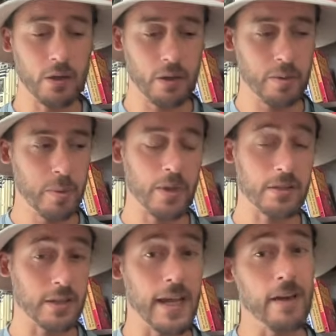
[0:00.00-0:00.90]
know how many people
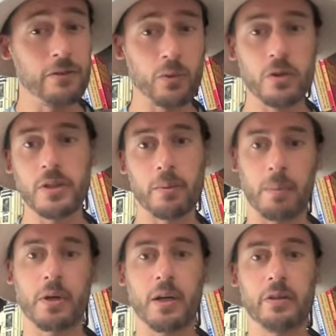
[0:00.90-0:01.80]
actually have forged up
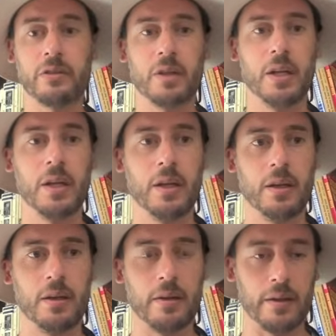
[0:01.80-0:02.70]
Leprechauns,
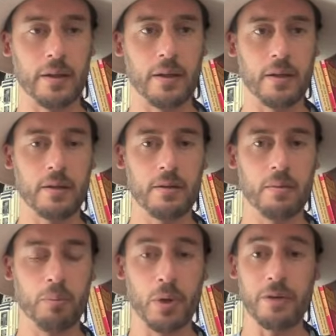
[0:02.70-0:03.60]

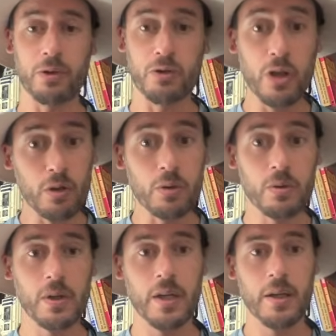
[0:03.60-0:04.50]
but if you do,
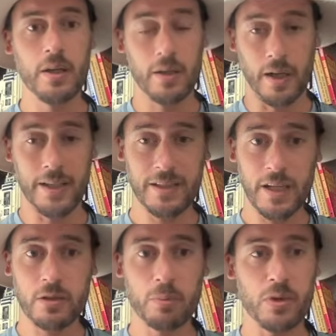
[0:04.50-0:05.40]
I think he's
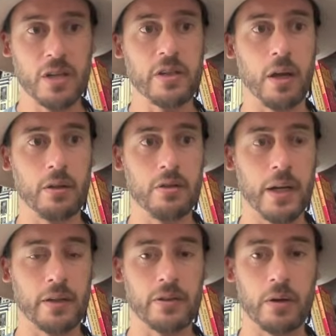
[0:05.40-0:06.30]
actually pretty solid in
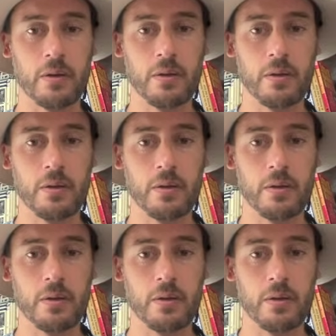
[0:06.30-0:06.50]
Dragon's Tower.